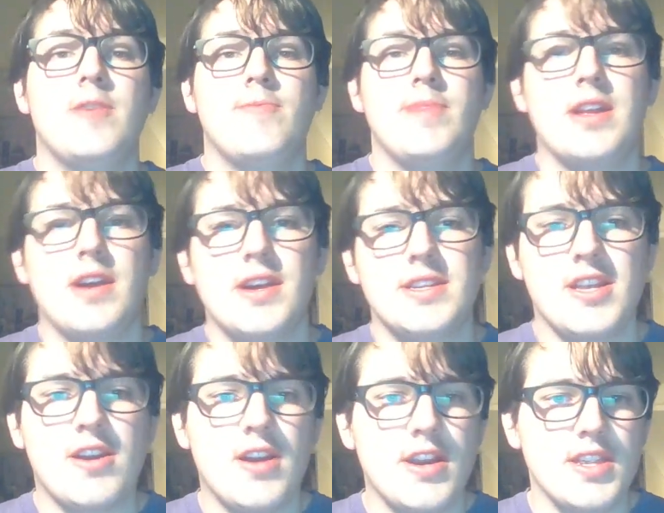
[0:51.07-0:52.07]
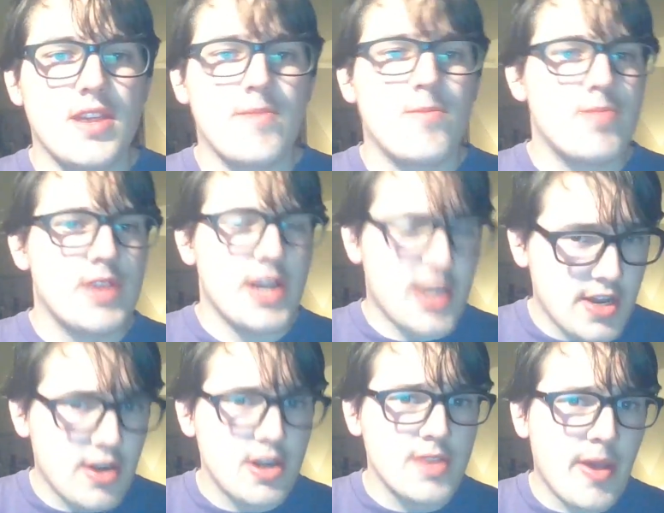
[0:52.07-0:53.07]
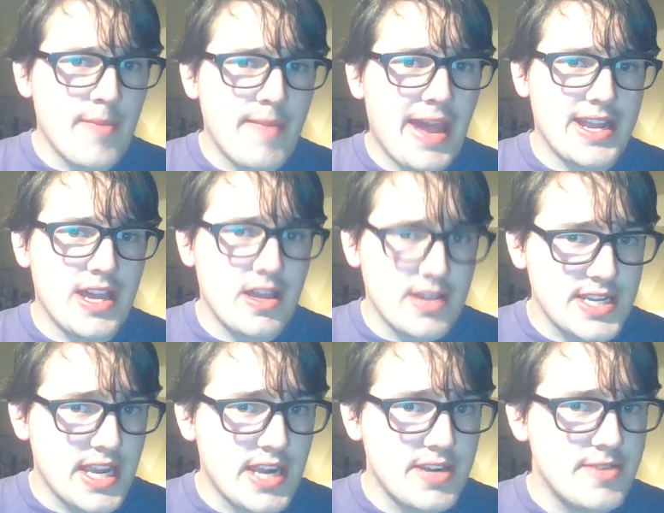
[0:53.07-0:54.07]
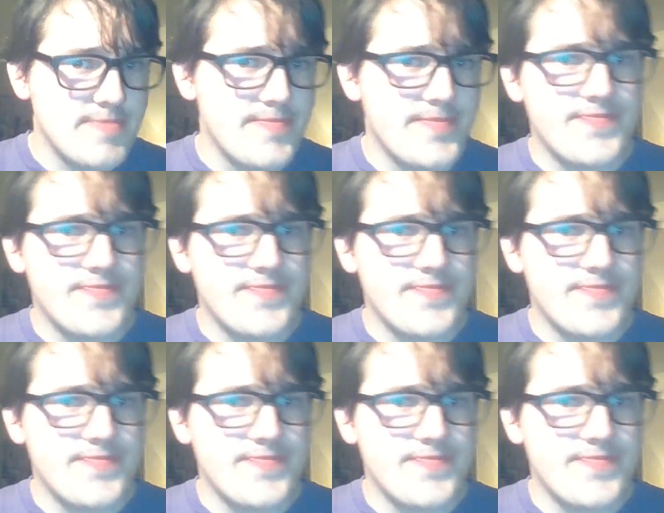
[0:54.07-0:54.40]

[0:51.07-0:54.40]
because there are some concerns about Mac Alexander.